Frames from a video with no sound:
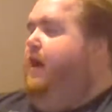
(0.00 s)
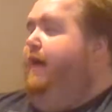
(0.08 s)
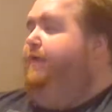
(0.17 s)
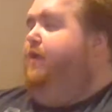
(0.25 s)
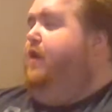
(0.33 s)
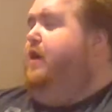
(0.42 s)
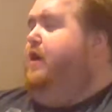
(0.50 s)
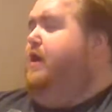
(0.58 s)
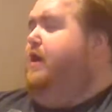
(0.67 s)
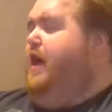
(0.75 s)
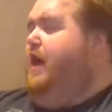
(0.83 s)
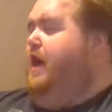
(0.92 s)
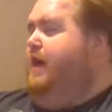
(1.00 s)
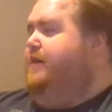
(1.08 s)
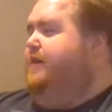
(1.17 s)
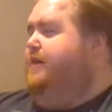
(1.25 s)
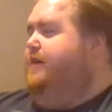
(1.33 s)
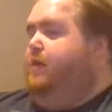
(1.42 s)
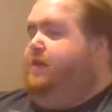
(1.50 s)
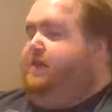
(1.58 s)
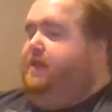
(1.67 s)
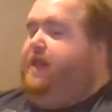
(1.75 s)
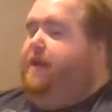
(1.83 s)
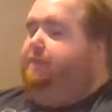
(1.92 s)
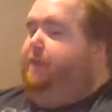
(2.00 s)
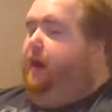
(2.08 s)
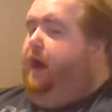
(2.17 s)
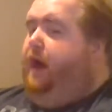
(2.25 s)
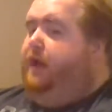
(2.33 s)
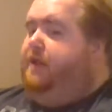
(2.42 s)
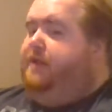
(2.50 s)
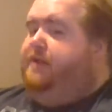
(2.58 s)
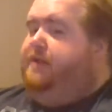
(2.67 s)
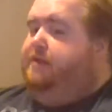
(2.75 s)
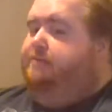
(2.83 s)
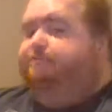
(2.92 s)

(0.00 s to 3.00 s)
If you can guess what's in that box,